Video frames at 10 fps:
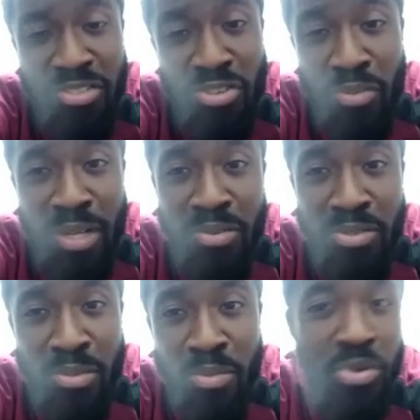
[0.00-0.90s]
I think he
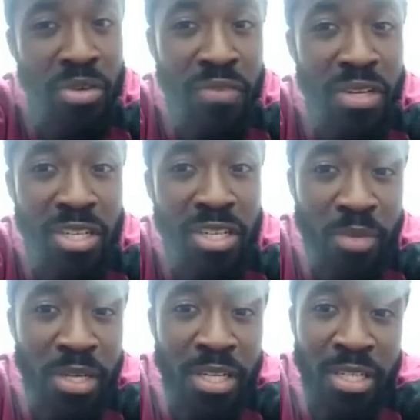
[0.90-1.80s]
dropped out of something, but he
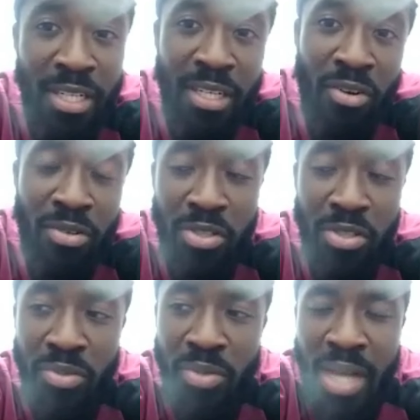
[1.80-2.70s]
finished, but he didn't
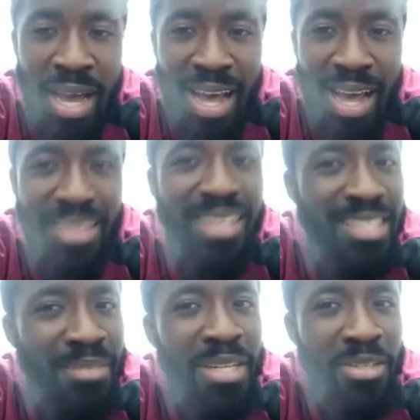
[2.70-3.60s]
continue.
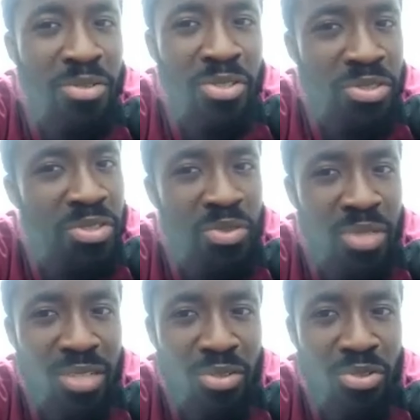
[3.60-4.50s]
I think he's a medical mm-hmm.
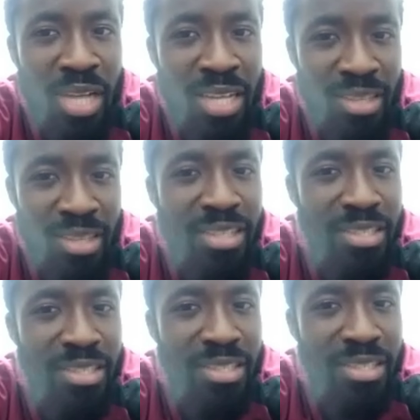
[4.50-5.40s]
student. I think
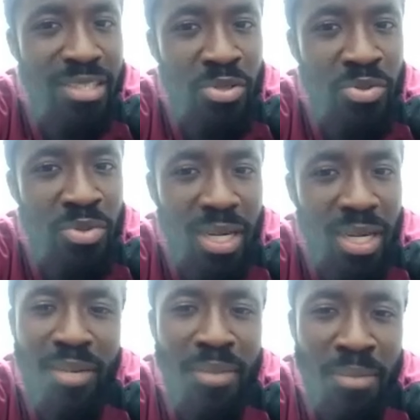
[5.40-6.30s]
he's a medical doctor
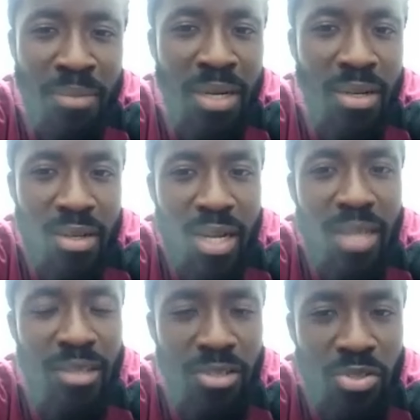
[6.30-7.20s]
too. I can't remember.
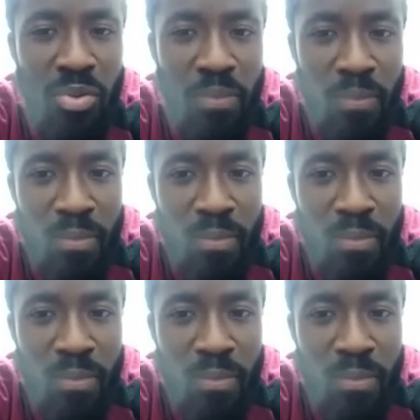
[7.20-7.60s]
I think so.